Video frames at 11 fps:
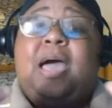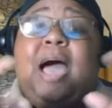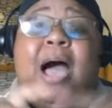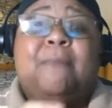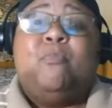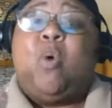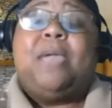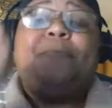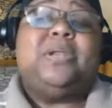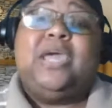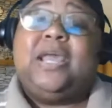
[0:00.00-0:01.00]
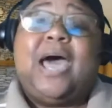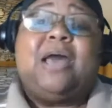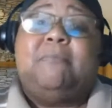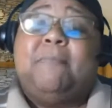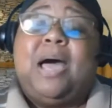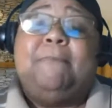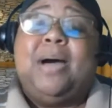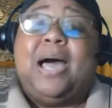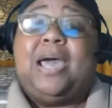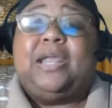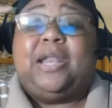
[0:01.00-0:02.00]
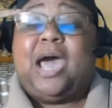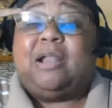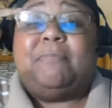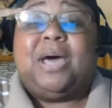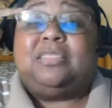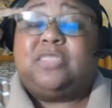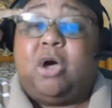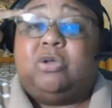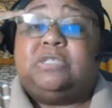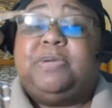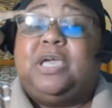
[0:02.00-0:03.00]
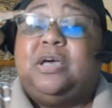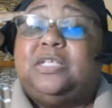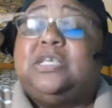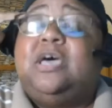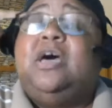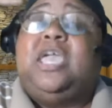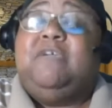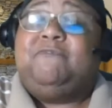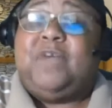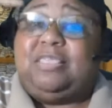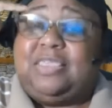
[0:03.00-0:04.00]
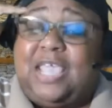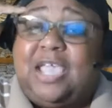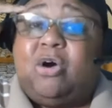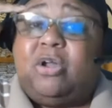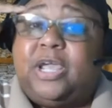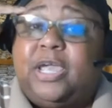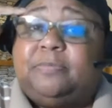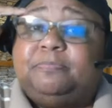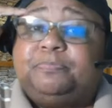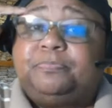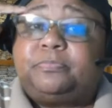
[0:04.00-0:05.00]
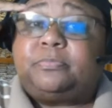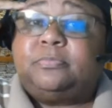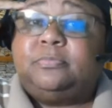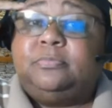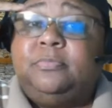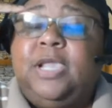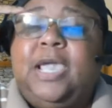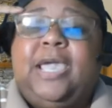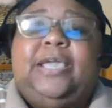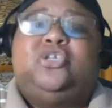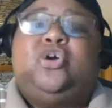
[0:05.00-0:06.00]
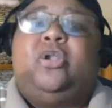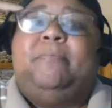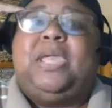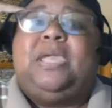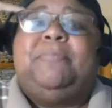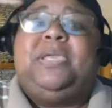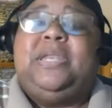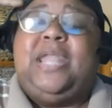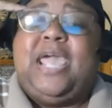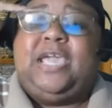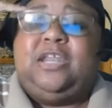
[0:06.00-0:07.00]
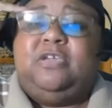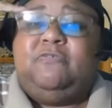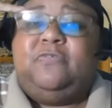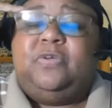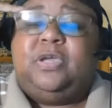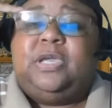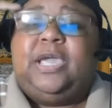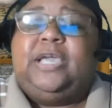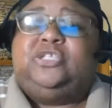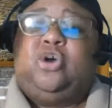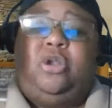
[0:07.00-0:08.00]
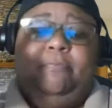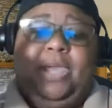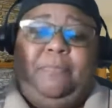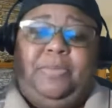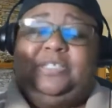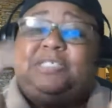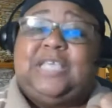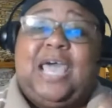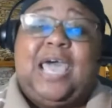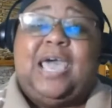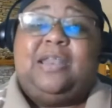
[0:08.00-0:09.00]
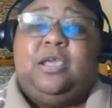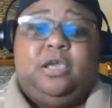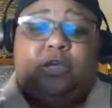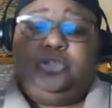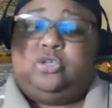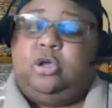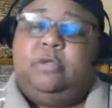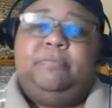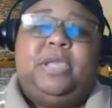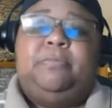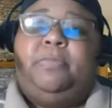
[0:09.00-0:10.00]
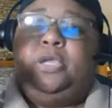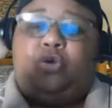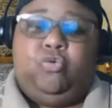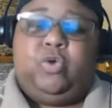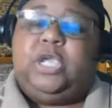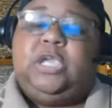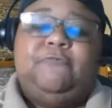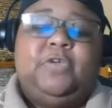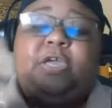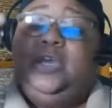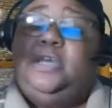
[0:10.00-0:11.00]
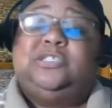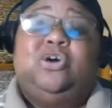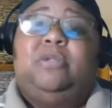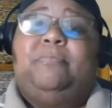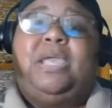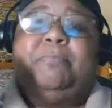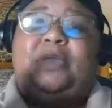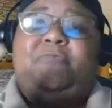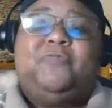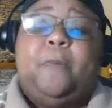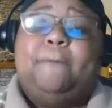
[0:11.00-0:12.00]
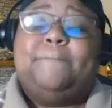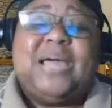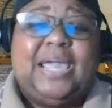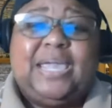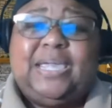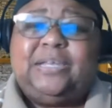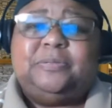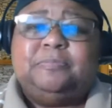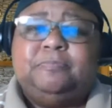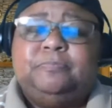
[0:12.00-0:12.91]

I'm wiping that out of my mind and out of my thoughts because if I think on that, it's going to make me negative. It's going to make me sad. It's going to make me grieve. It's going to make me feel pain.